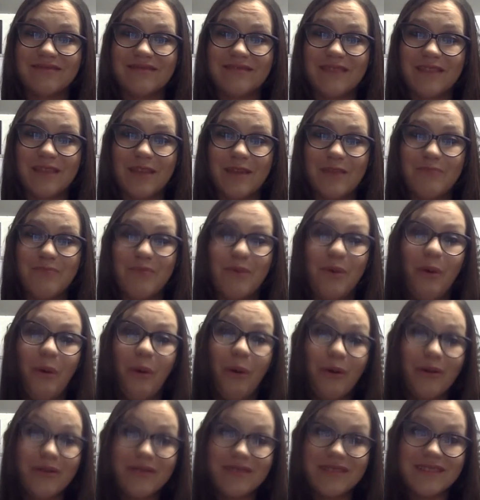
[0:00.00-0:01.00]
the
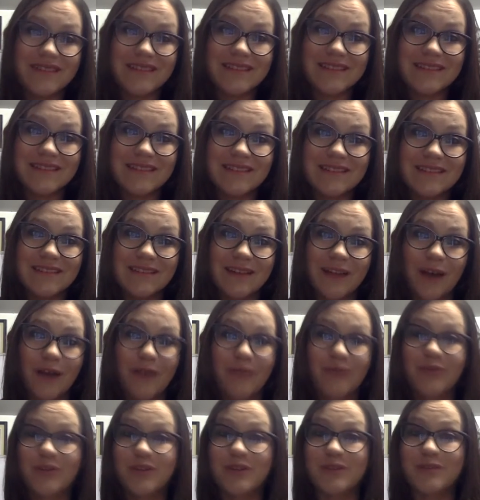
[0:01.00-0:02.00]
importance
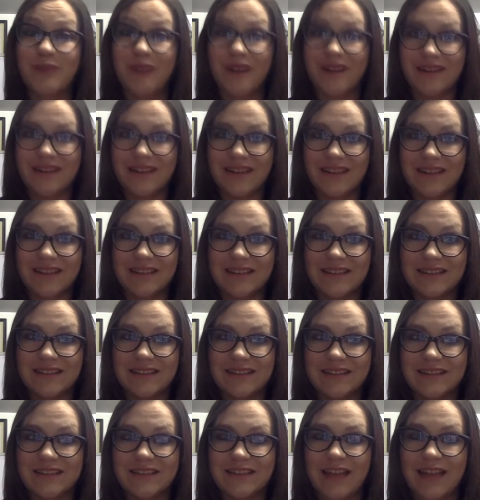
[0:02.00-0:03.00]
of responding
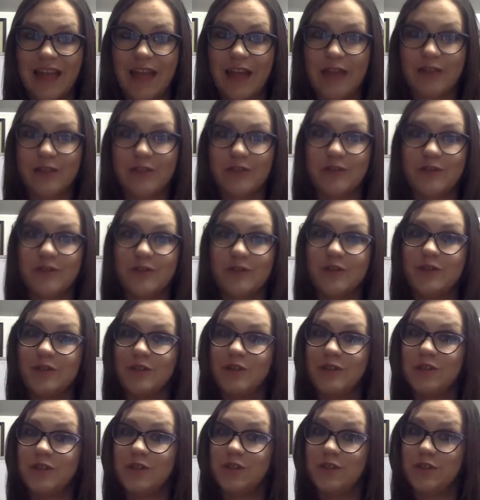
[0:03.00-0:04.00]
and
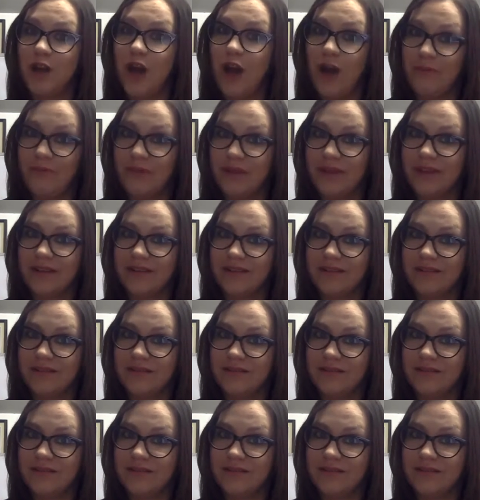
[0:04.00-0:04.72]
stopping,